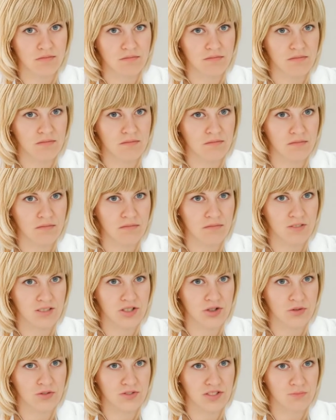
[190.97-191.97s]
Here's a
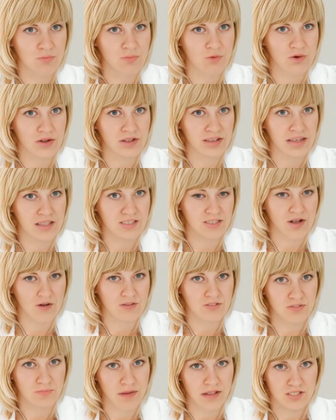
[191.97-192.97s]
more detailed
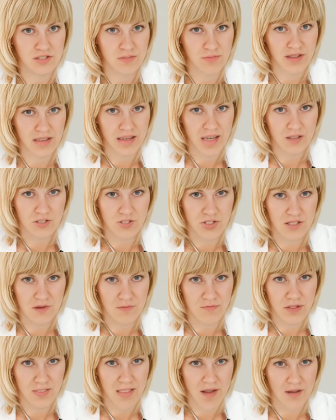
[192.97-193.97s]
specification of the
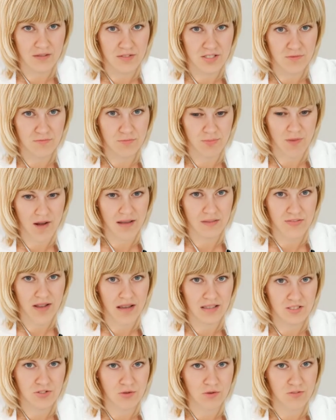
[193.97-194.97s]
types of blood
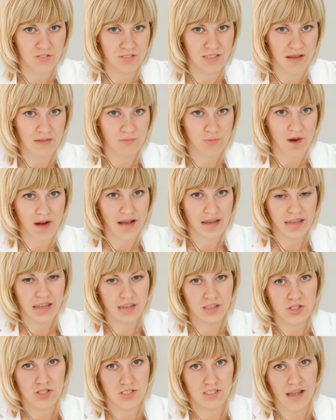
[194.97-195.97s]
vessels and why each is
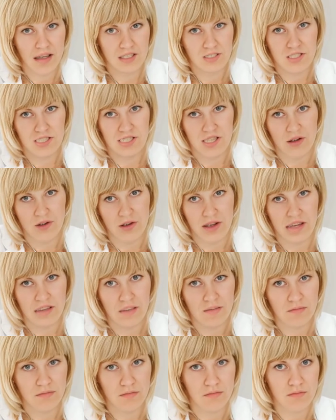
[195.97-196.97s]
necessary.
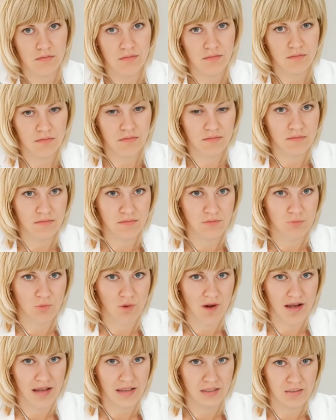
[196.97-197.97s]
1.
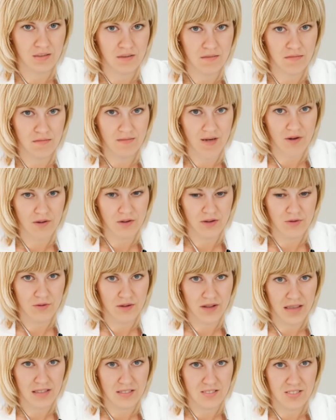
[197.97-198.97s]
Arteries.
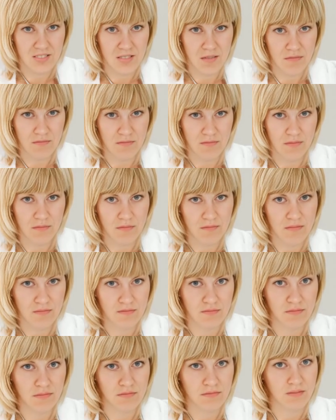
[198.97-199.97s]

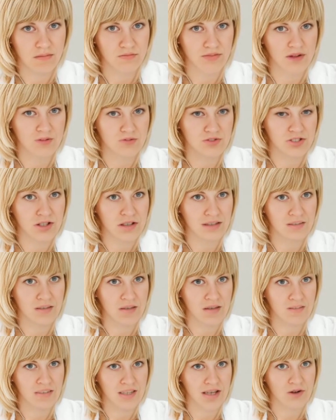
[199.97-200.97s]
Function:
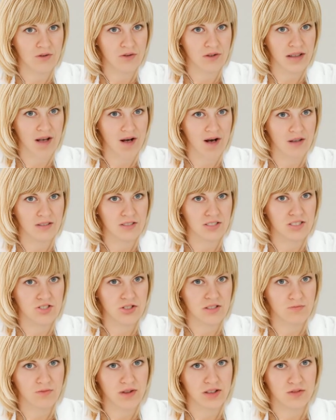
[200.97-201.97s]
carry oxygen-rich
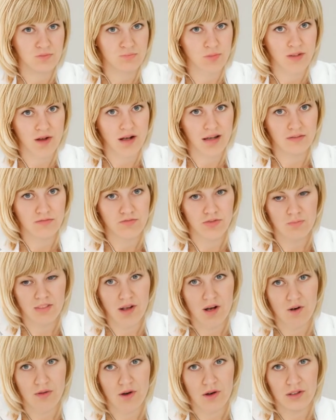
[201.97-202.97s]
blood from the
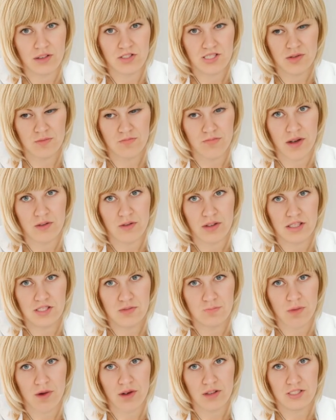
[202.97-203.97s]
heart to various parts
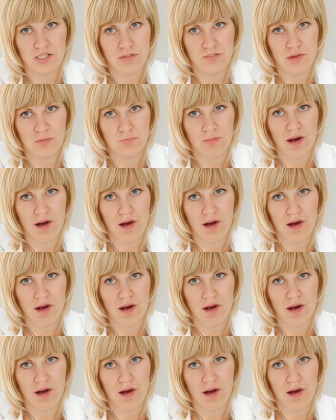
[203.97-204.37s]
of the body.